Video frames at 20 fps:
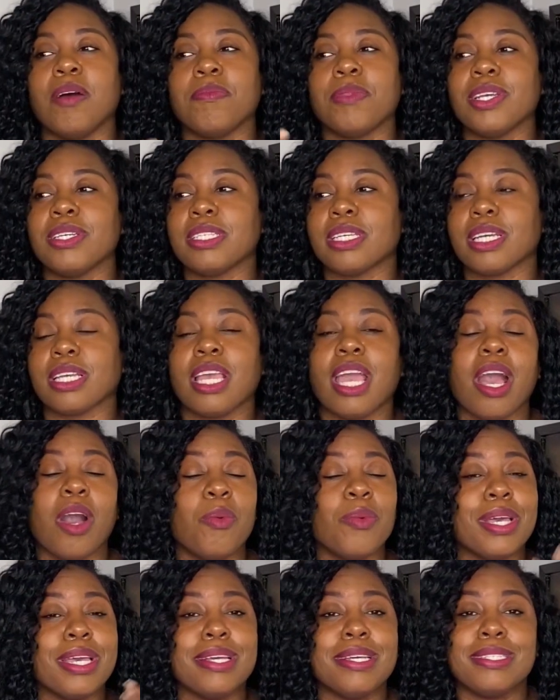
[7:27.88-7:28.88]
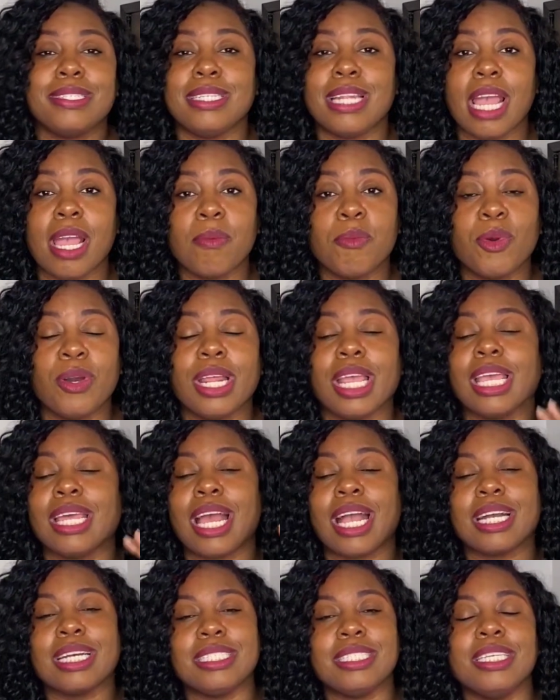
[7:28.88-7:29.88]
There's an account with his name on it, and I
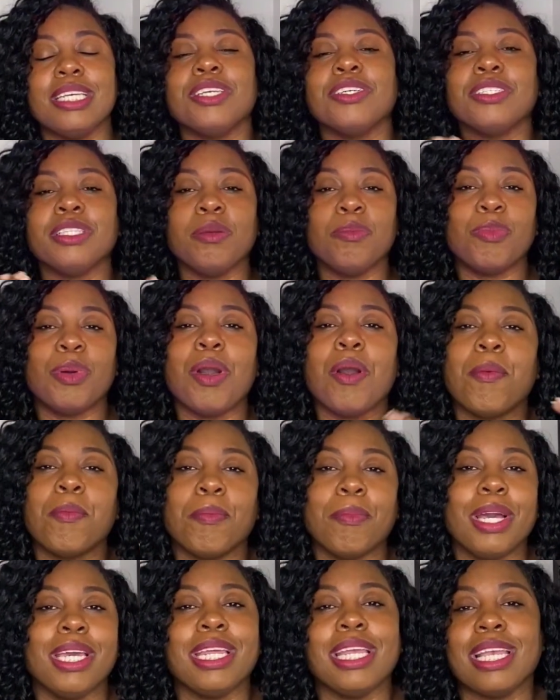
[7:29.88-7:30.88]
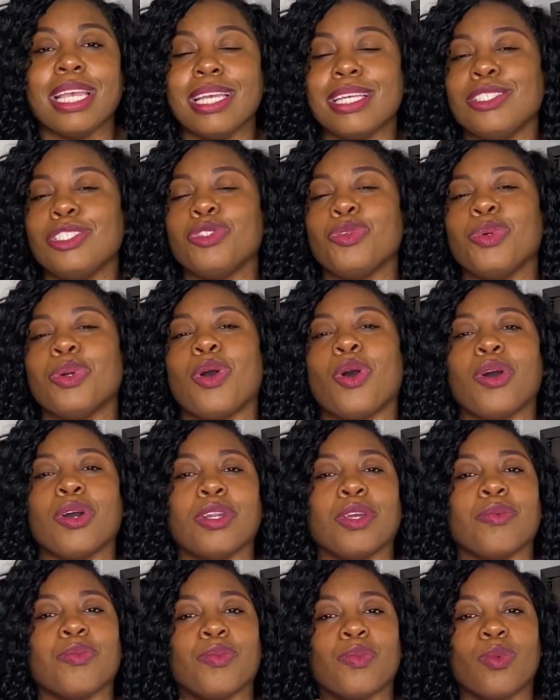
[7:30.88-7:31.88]
continually put money into it on
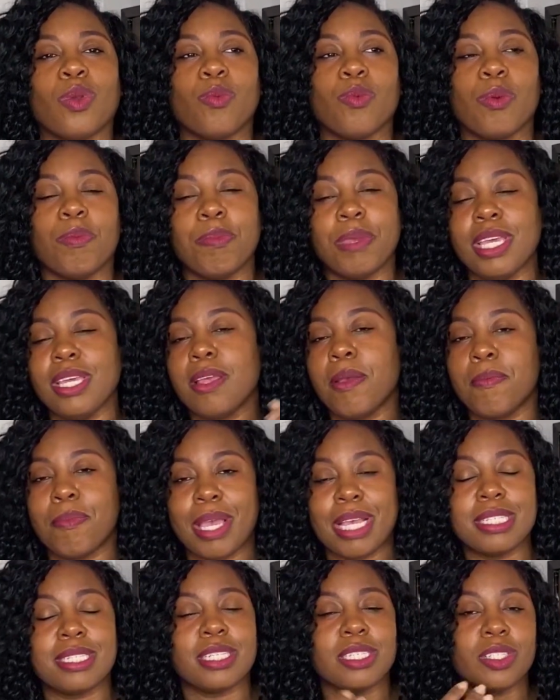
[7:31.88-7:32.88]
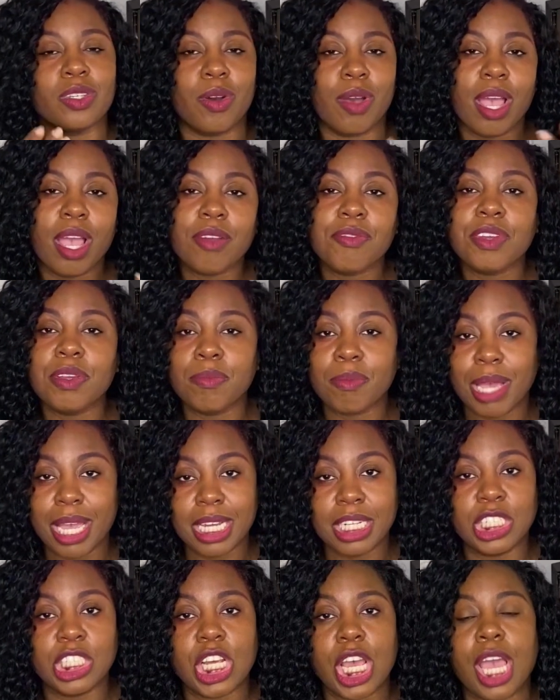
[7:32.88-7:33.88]
a repeated basis. So every
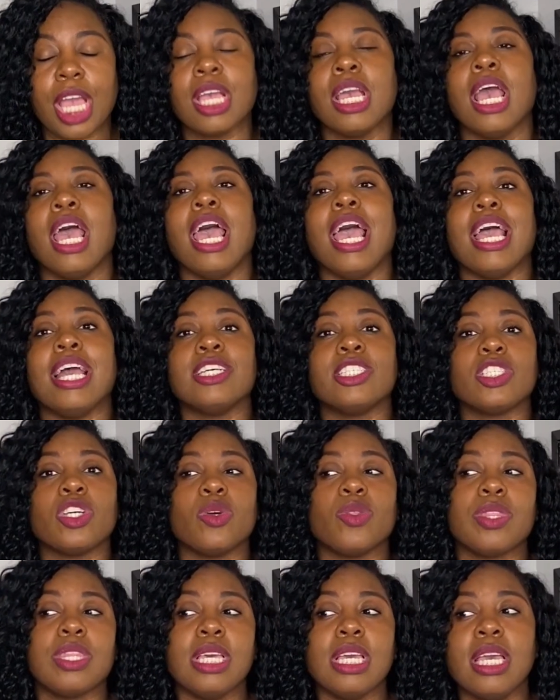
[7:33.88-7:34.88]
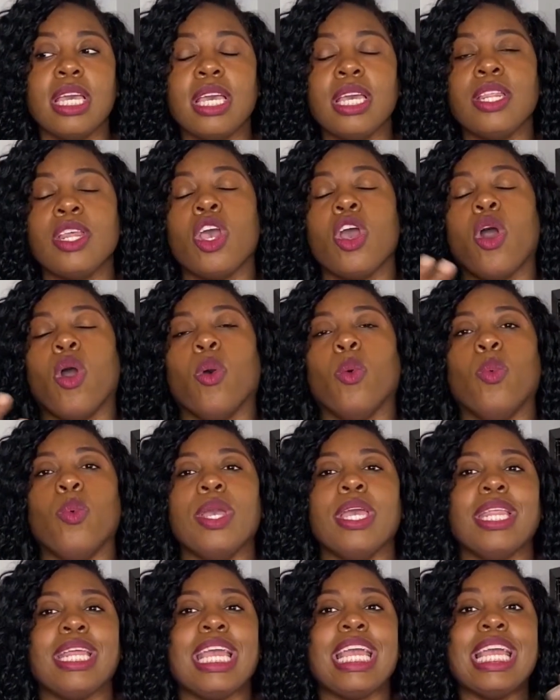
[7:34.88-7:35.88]
paycheck. And so then
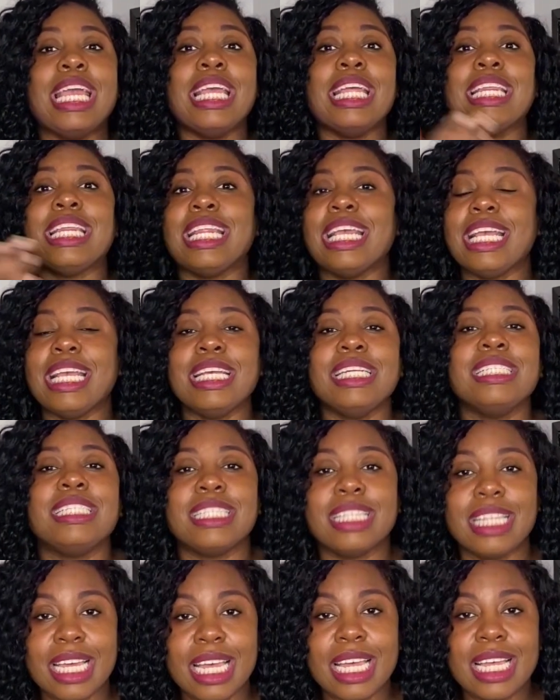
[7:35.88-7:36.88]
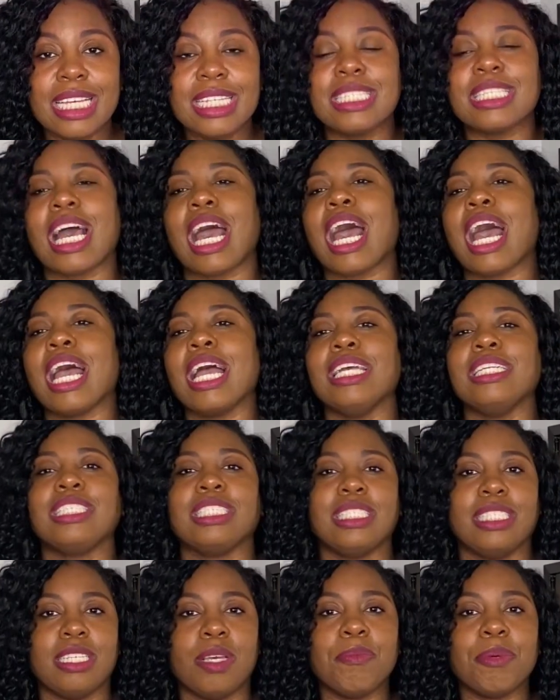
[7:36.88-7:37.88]
when he needs things, I
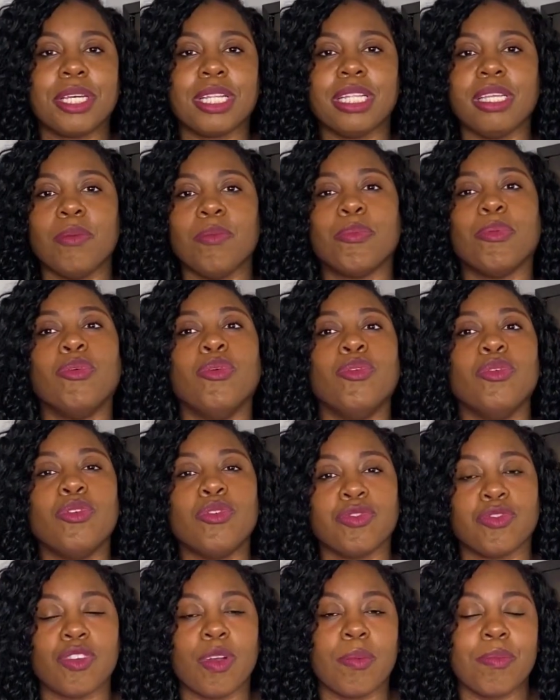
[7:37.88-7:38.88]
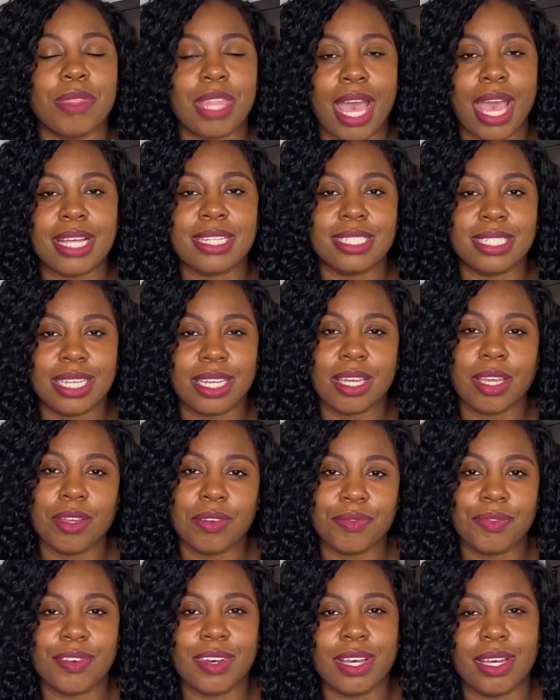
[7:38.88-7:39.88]
just typically pull from that sinking
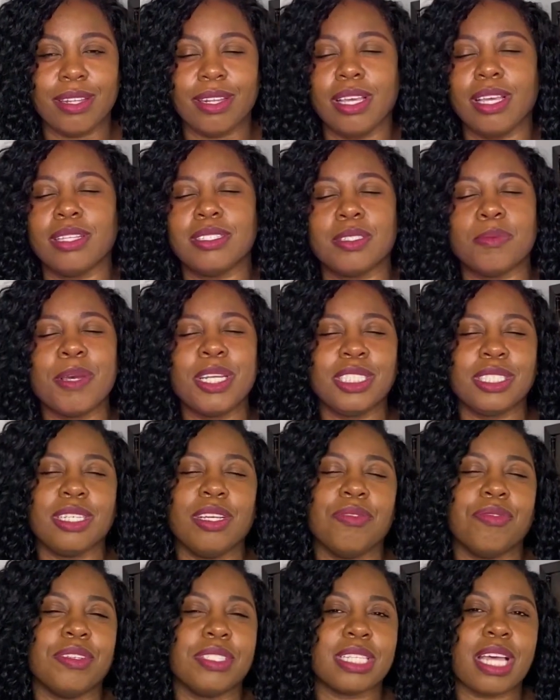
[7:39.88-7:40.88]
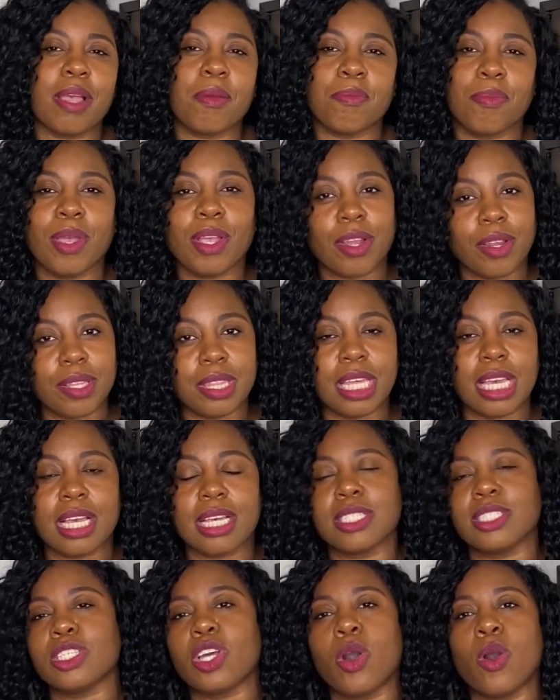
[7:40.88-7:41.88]
fund, especially if it's like bigger
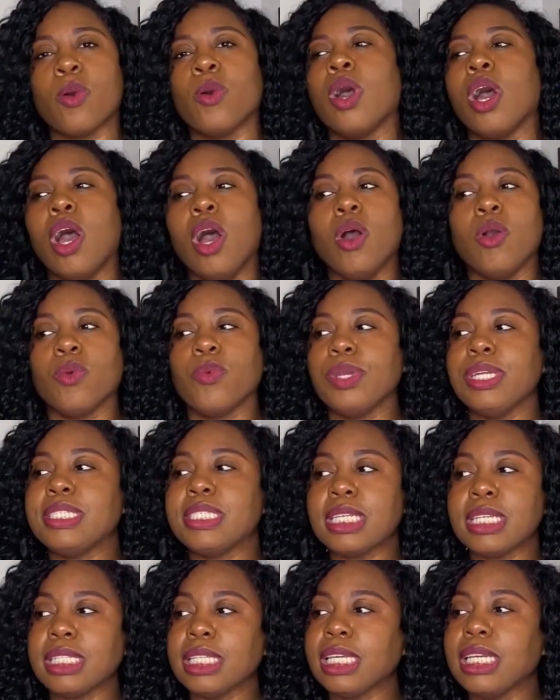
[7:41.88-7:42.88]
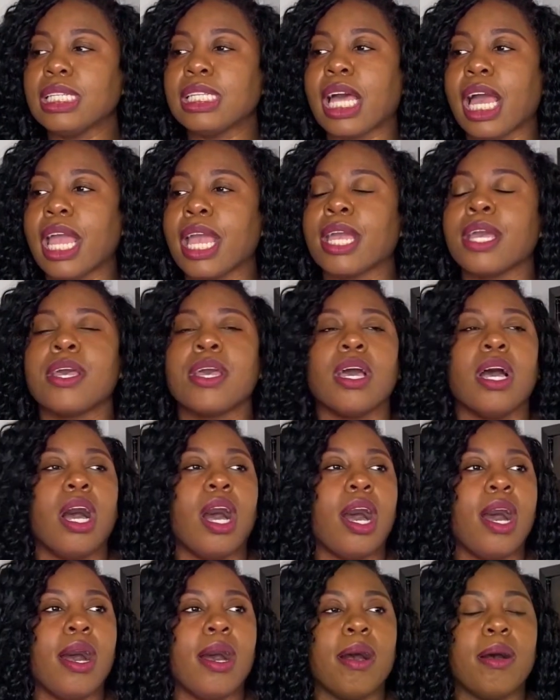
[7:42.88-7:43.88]
things. So recently, like
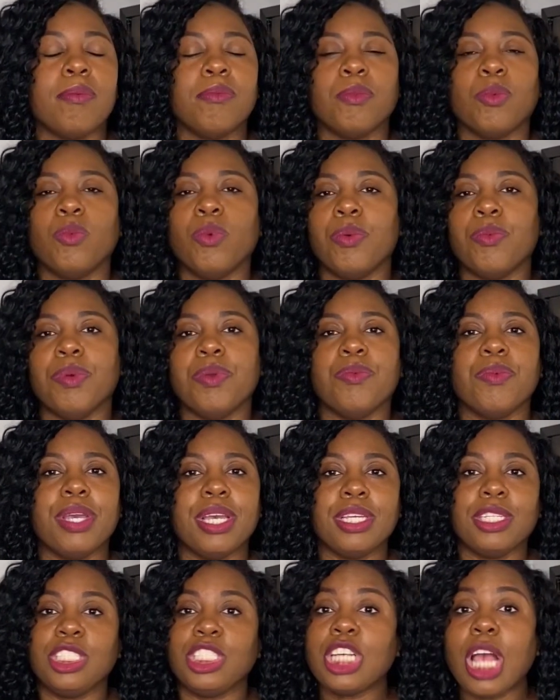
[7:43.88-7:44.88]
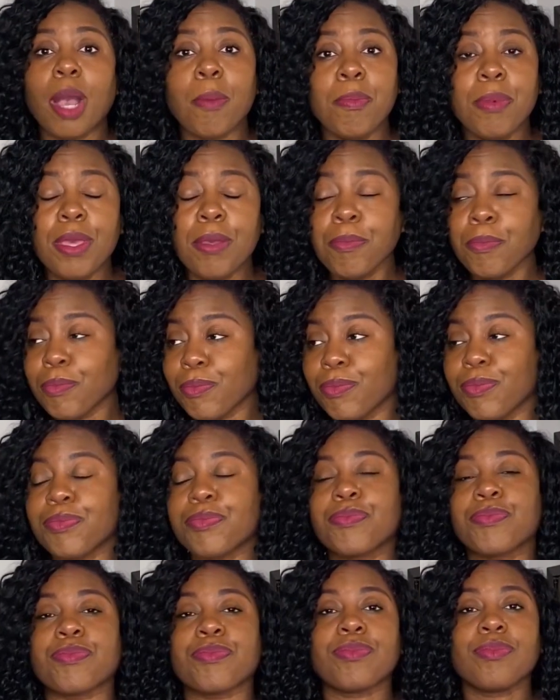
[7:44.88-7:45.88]
when we went shopping,
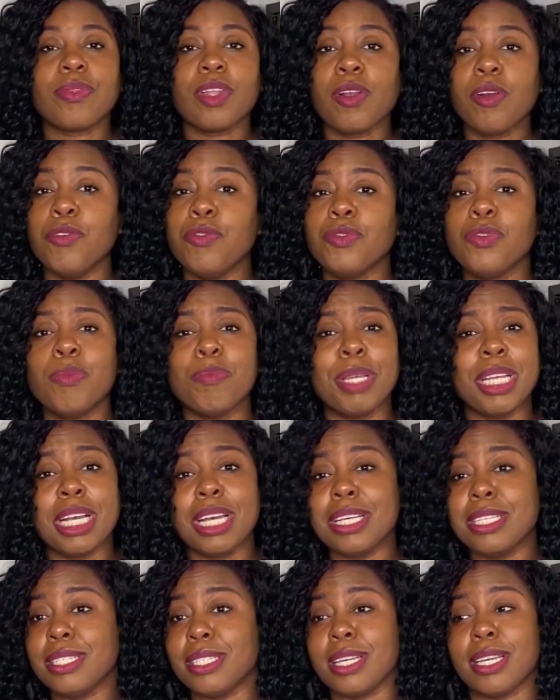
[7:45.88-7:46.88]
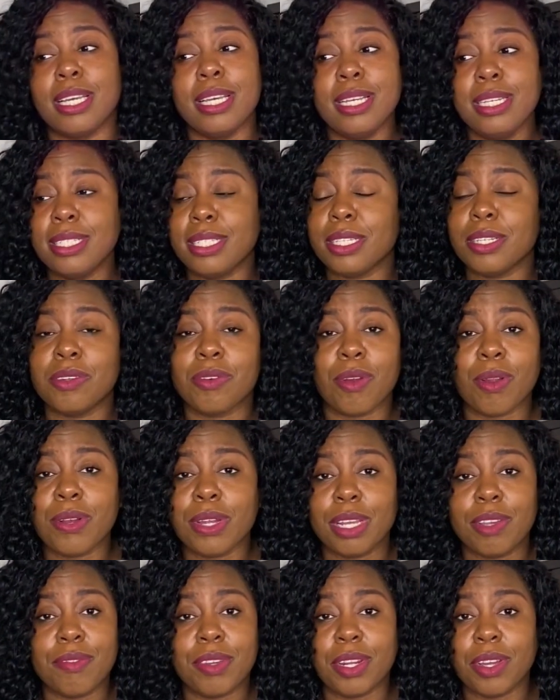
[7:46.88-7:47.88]
because he's still growing,
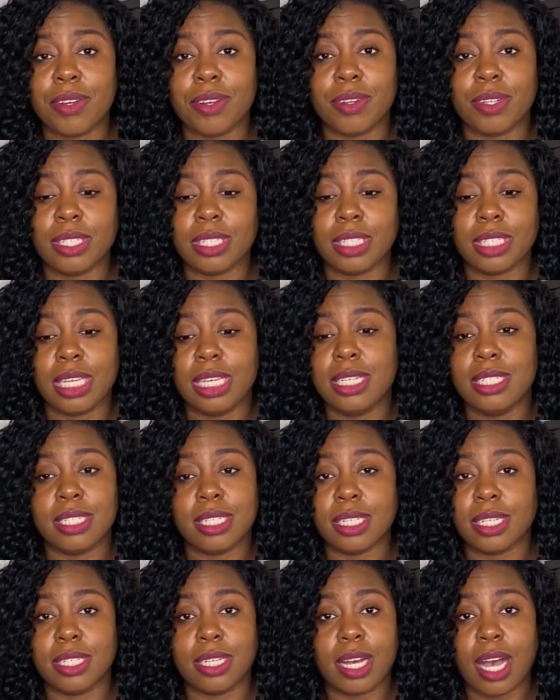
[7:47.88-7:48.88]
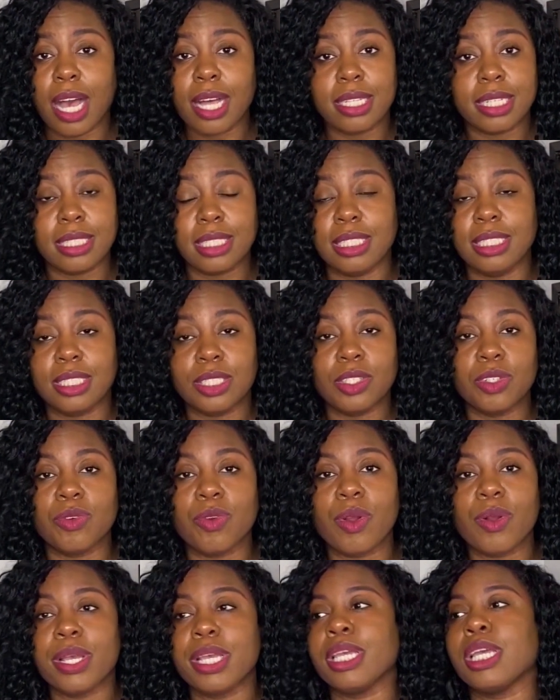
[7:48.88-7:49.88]
even though he's in college, he's still
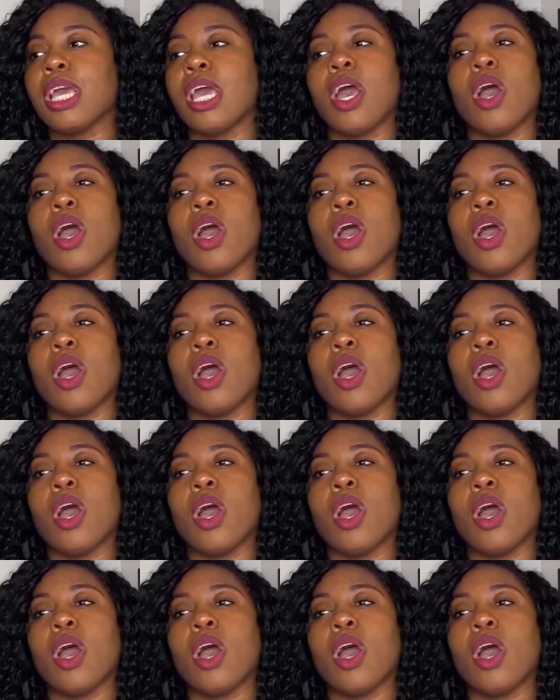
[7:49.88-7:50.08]
growing.